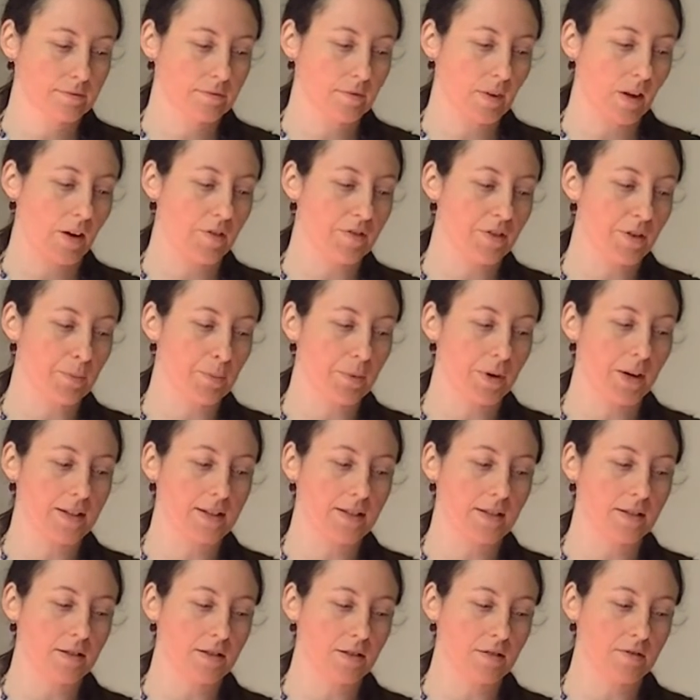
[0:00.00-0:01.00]
of the
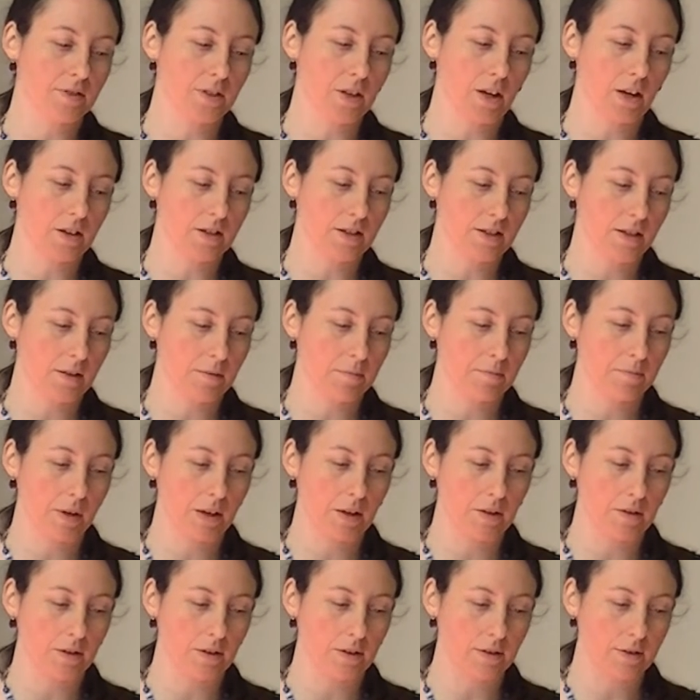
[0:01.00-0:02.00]
presence of toxic
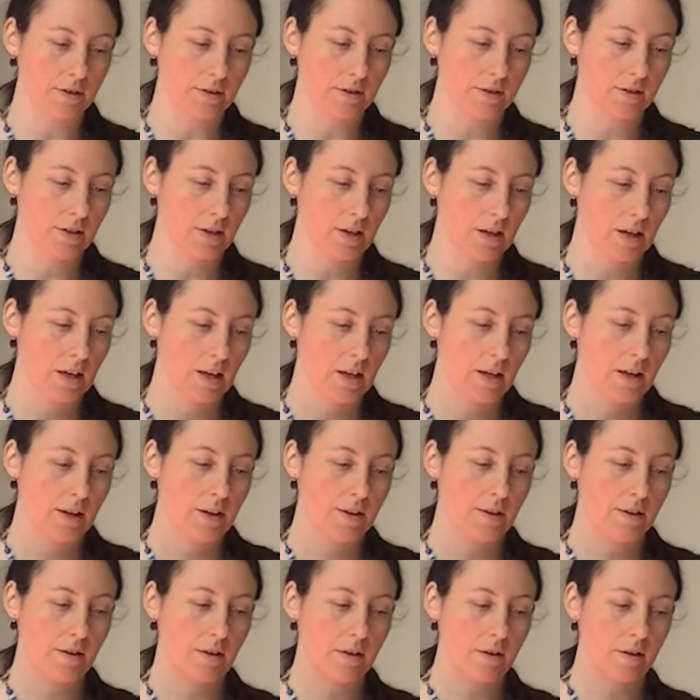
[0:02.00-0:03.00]
minerals.
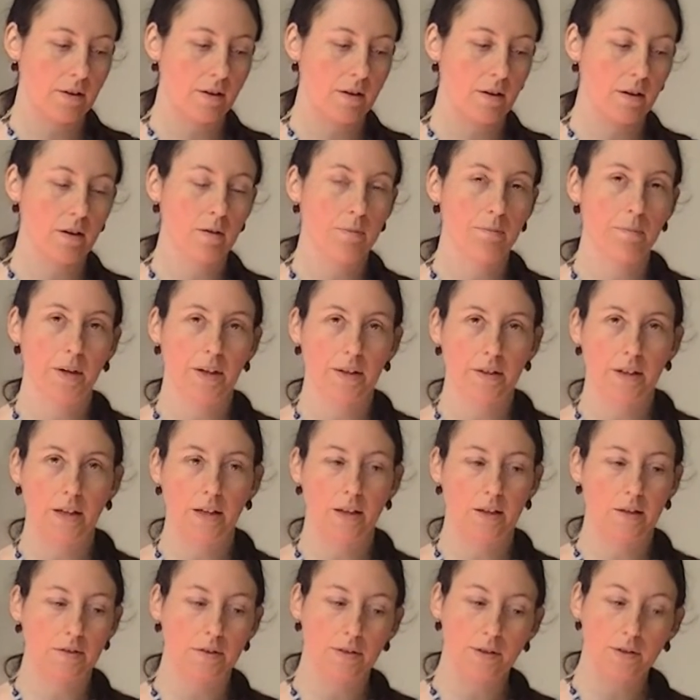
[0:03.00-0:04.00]
There are
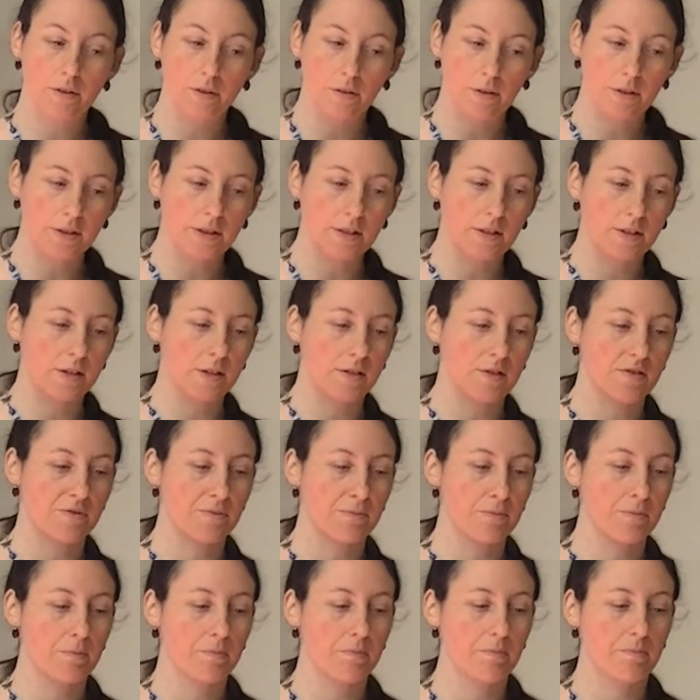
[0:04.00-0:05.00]
many sources of
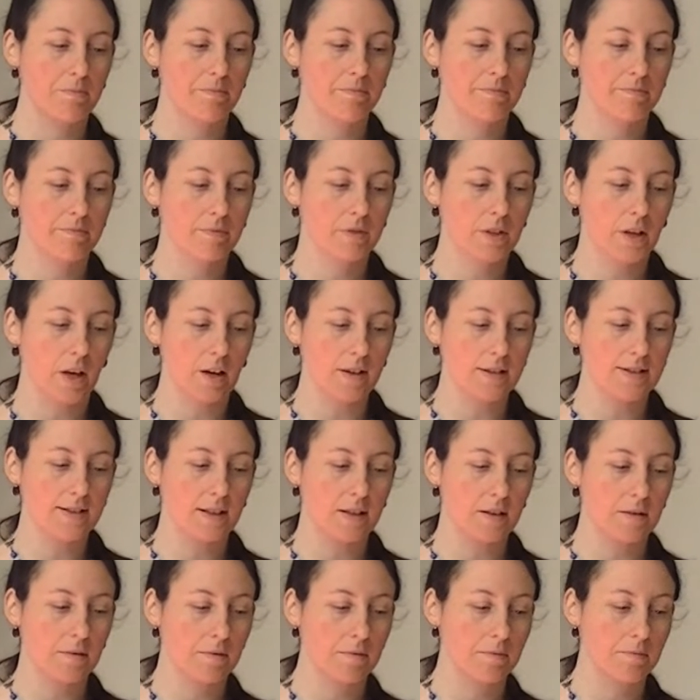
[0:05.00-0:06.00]
toxic
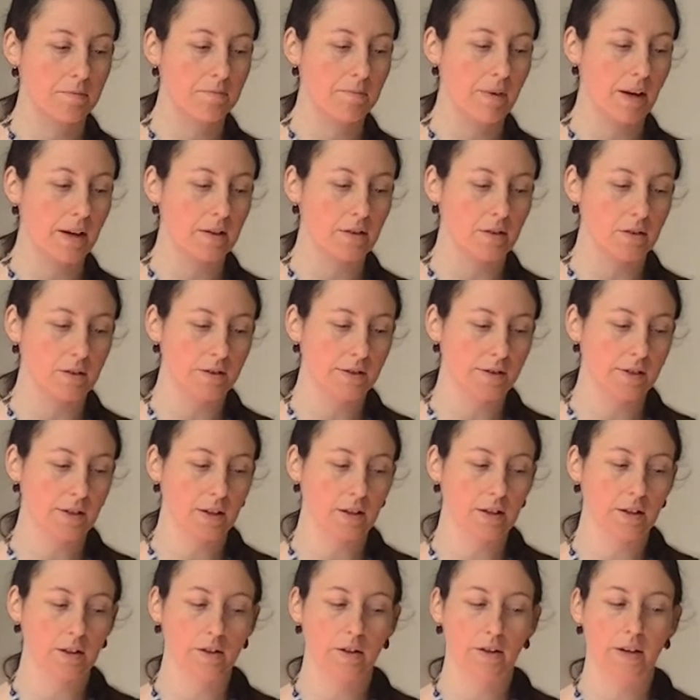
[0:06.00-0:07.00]
metals,
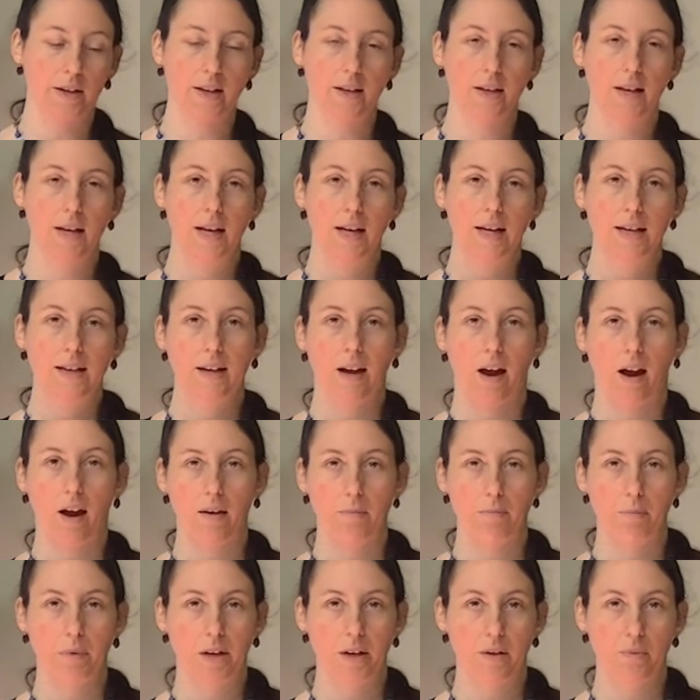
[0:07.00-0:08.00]
including
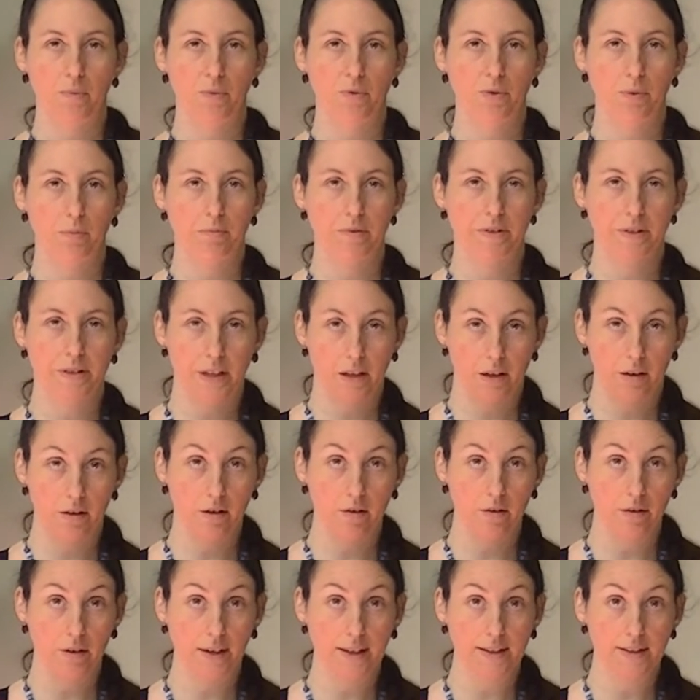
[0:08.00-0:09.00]
cadmium from
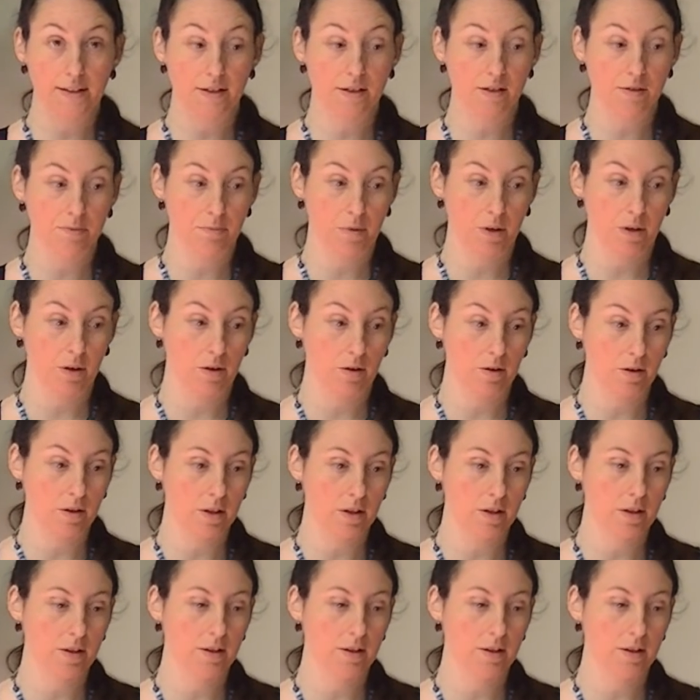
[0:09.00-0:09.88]
cigarette smoke,